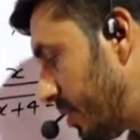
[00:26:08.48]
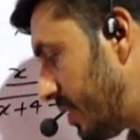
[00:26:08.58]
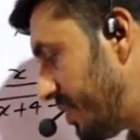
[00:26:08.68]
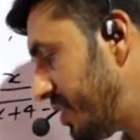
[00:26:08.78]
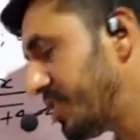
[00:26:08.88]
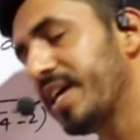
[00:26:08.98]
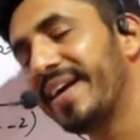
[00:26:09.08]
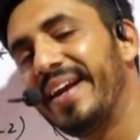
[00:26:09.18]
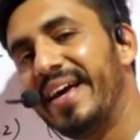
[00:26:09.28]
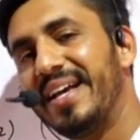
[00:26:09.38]
this is
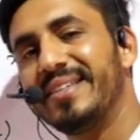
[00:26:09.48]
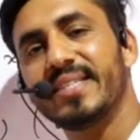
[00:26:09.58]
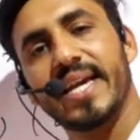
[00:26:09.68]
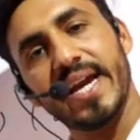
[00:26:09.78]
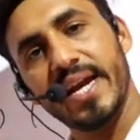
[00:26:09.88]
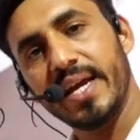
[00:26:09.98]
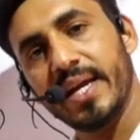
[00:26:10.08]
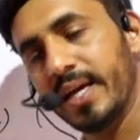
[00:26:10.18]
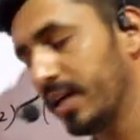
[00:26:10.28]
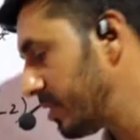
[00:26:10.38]
taken as
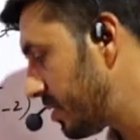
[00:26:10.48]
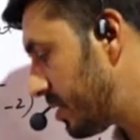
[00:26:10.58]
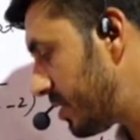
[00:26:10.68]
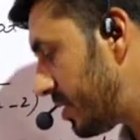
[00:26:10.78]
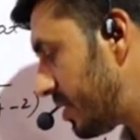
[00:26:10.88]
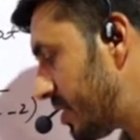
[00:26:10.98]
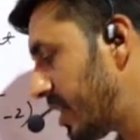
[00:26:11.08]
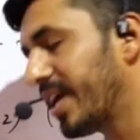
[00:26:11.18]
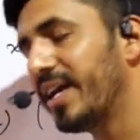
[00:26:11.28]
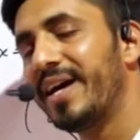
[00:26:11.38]
a, this is
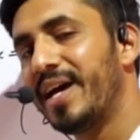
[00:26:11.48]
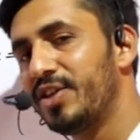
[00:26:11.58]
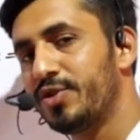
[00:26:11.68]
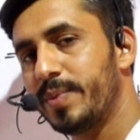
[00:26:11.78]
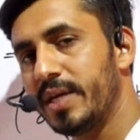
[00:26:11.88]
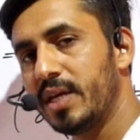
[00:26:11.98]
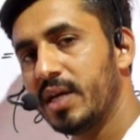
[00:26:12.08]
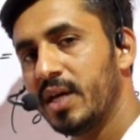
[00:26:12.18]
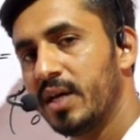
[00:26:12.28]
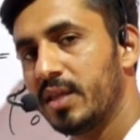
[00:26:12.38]
taken as
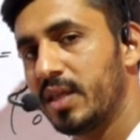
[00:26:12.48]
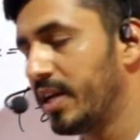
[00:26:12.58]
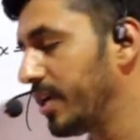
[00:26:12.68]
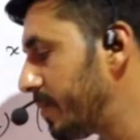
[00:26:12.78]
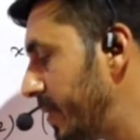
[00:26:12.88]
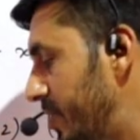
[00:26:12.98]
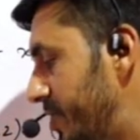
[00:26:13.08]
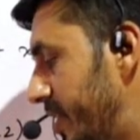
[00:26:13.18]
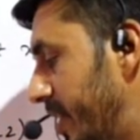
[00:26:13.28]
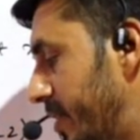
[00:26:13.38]
b, then it
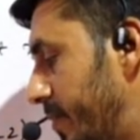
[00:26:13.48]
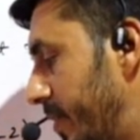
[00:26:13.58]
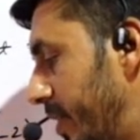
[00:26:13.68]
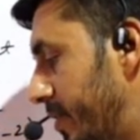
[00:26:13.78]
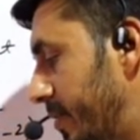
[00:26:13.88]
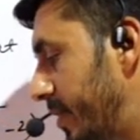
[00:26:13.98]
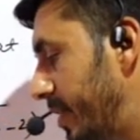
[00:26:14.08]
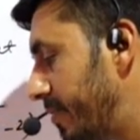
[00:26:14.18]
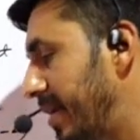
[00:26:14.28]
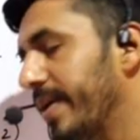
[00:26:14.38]
means
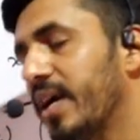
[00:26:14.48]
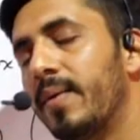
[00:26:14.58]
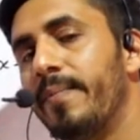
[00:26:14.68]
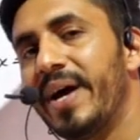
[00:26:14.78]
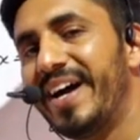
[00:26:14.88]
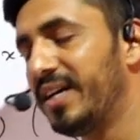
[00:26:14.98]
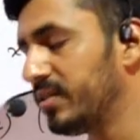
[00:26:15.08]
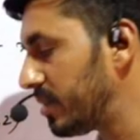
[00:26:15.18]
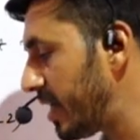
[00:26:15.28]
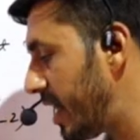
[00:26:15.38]
it will become
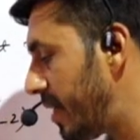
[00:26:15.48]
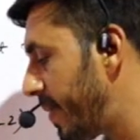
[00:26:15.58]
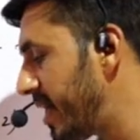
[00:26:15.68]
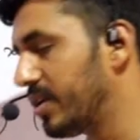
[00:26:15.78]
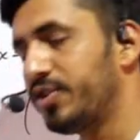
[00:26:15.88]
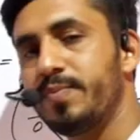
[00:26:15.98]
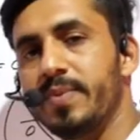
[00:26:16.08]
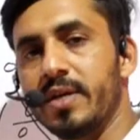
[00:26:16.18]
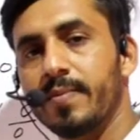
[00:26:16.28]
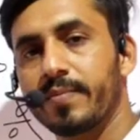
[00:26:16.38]
as a minus
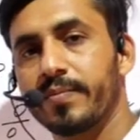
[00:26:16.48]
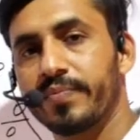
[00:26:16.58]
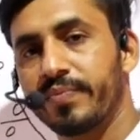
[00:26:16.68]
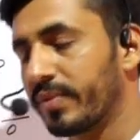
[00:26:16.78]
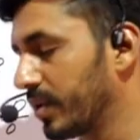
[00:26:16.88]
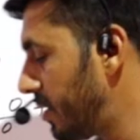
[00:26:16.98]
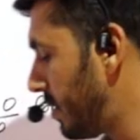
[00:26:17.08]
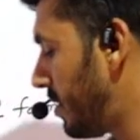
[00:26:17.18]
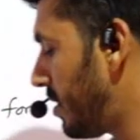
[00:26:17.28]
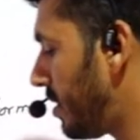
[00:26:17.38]
b.
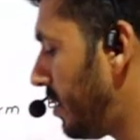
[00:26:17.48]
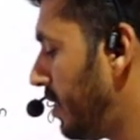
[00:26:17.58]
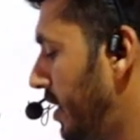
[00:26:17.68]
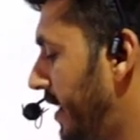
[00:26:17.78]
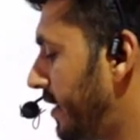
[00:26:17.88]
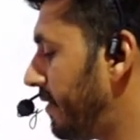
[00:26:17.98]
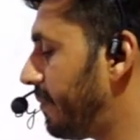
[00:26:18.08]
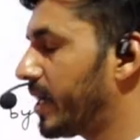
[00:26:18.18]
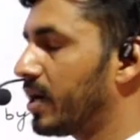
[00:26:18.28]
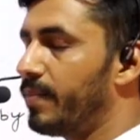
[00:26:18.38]
Here it will
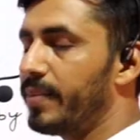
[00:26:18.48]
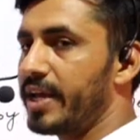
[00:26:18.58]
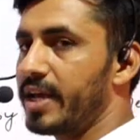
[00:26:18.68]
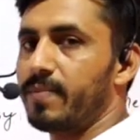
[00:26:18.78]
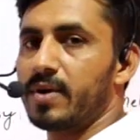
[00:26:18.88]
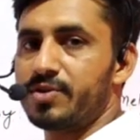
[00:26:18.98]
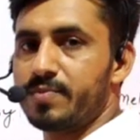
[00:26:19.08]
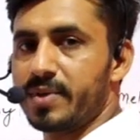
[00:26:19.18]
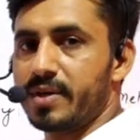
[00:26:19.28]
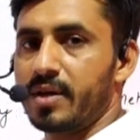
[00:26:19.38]
become a
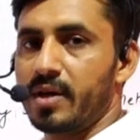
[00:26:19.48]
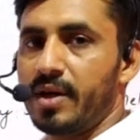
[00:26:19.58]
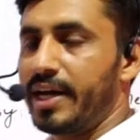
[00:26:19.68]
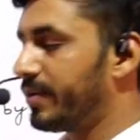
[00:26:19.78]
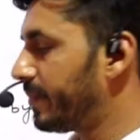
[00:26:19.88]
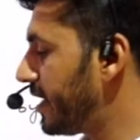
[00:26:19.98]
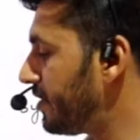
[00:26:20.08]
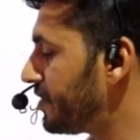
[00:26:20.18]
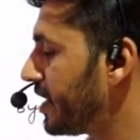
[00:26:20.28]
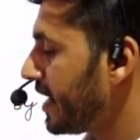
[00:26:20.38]
plus b. It
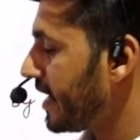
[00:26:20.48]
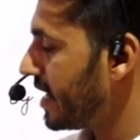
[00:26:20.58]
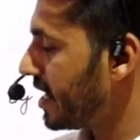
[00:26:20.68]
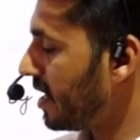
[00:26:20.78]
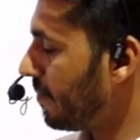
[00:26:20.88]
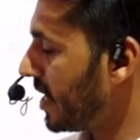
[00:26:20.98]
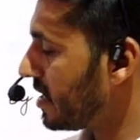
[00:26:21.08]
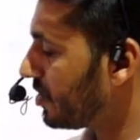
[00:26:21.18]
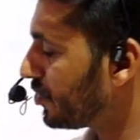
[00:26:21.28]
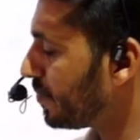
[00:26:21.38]
means a
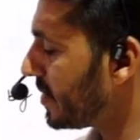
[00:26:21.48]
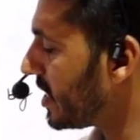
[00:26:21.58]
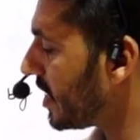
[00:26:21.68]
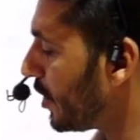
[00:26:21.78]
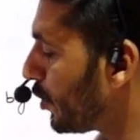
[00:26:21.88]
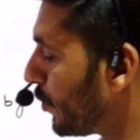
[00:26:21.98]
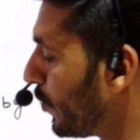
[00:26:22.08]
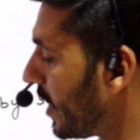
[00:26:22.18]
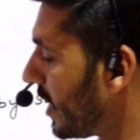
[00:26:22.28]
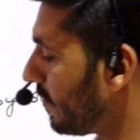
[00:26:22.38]
minus b
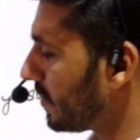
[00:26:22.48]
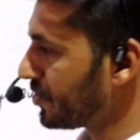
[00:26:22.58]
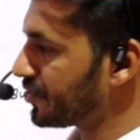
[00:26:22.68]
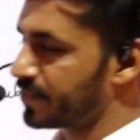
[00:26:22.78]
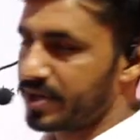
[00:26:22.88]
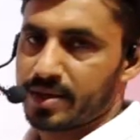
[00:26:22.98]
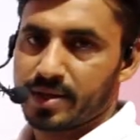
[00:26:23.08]
into a plus b.